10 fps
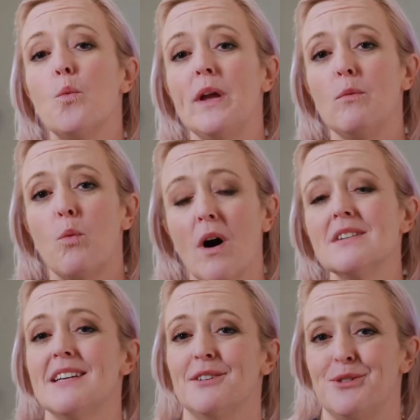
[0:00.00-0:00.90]
We
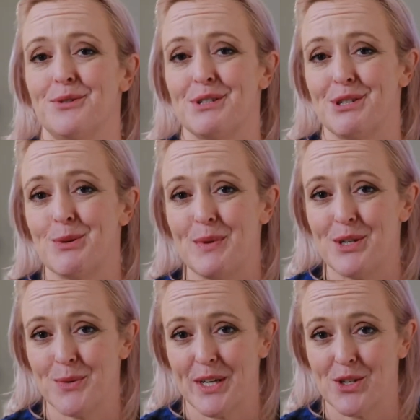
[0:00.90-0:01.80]
want our children to be
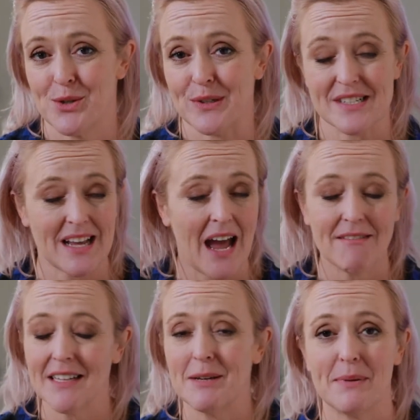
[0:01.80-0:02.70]
doing chores. I
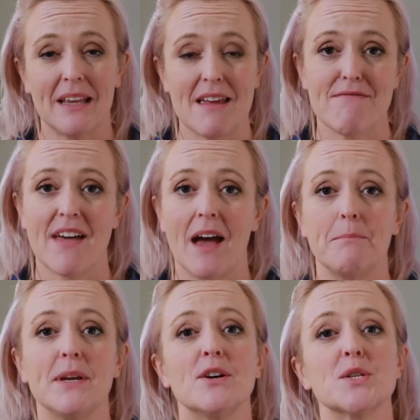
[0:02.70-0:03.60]
really believe
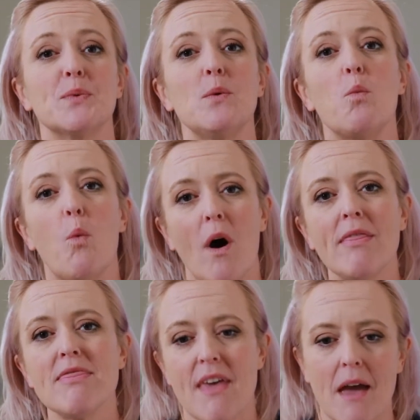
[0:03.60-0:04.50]
that because we
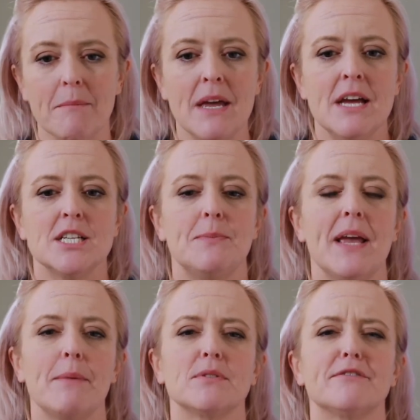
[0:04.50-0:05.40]
want them to
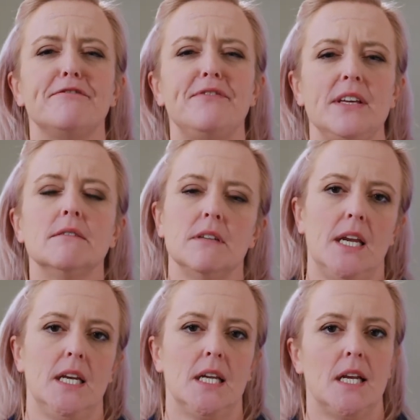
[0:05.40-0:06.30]
be able to feel
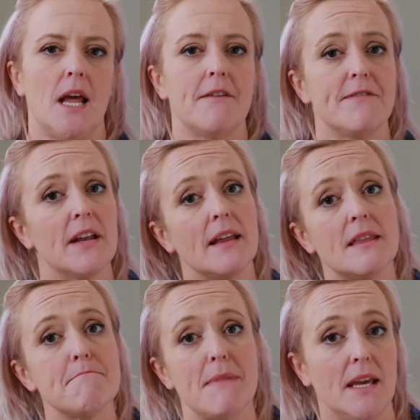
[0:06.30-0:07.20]
needed and feel
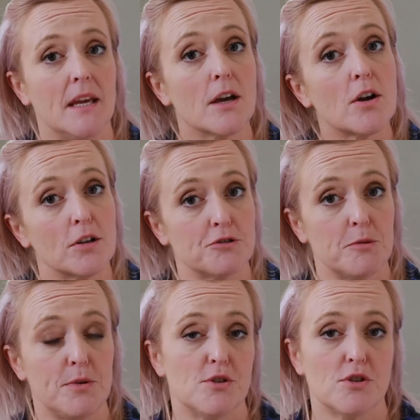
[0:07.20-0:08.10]
like they're making a
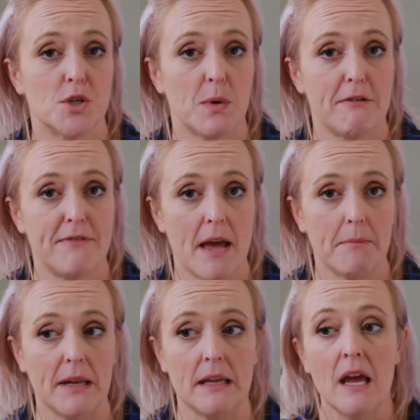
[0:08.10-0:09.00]
contribution to our
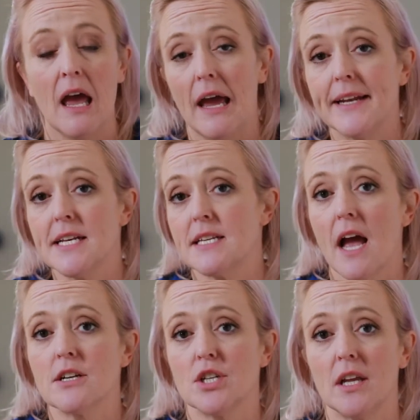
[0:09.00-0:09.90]
family. It is
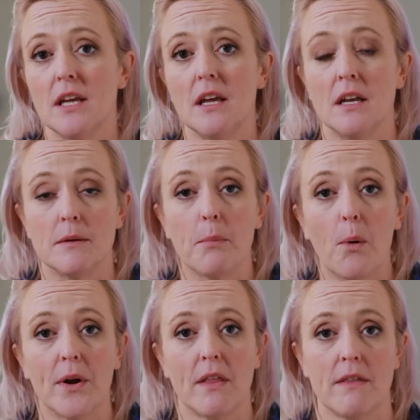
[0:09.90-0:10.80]
actually an
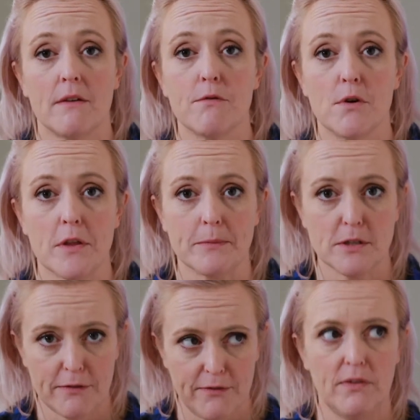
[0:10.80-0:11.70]
important thing for them
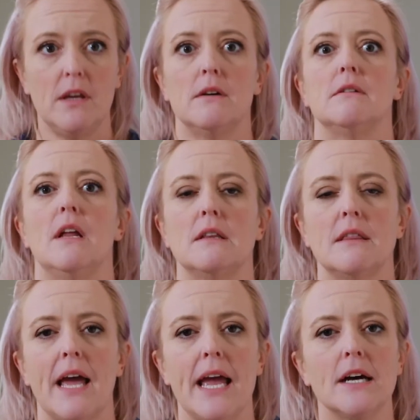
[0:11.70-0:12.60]
to feel like
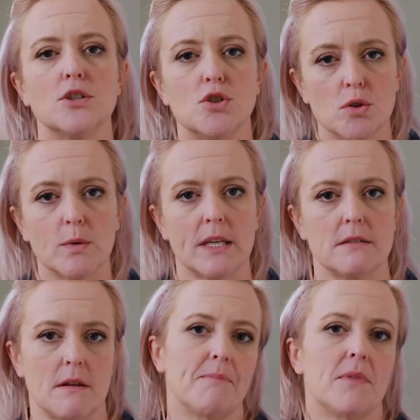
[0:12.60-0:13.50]
that they are doing
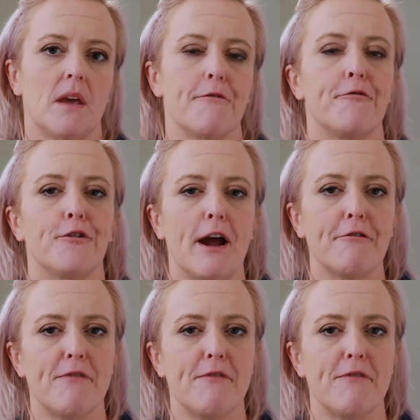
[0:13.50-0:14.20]
something for our